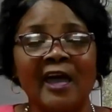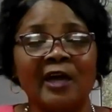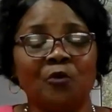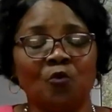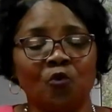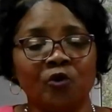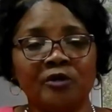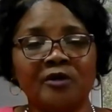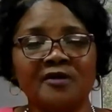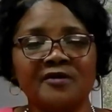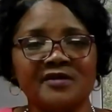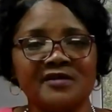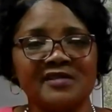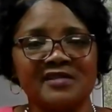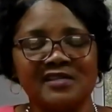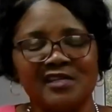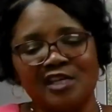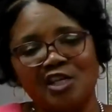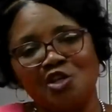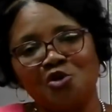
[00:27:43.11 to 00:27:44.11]
And we're going to
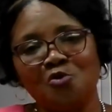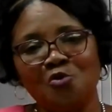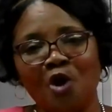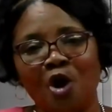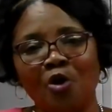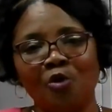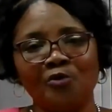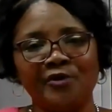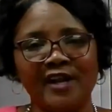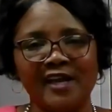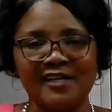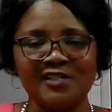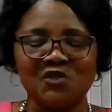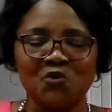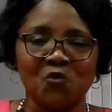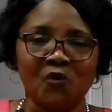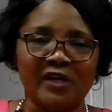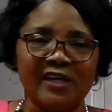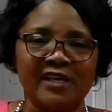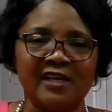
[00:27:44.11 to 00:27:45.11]
see you on
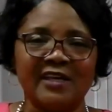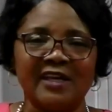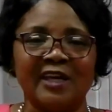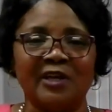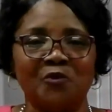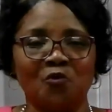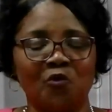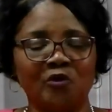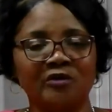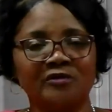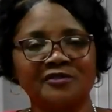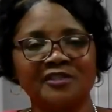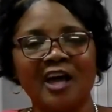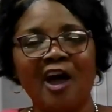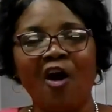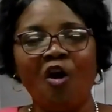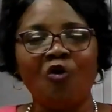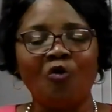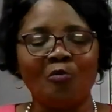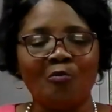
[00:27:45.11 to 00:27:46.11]
next week and we'll
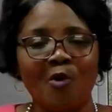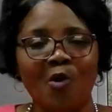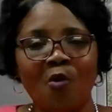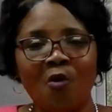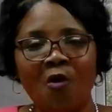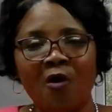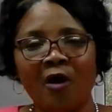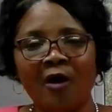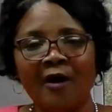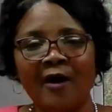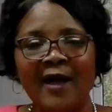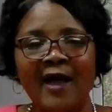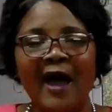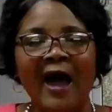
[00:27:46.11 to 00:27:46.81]
talk more